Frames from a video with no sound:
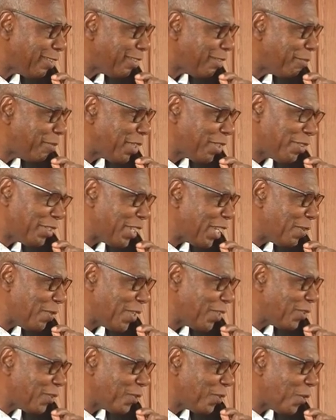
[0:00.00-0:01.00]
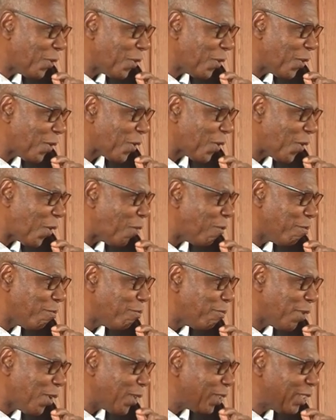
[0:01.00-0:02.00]
but there is no
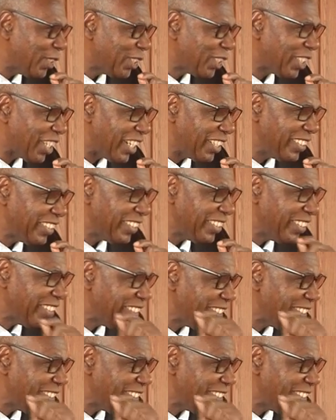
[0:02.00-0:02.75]
compulsion.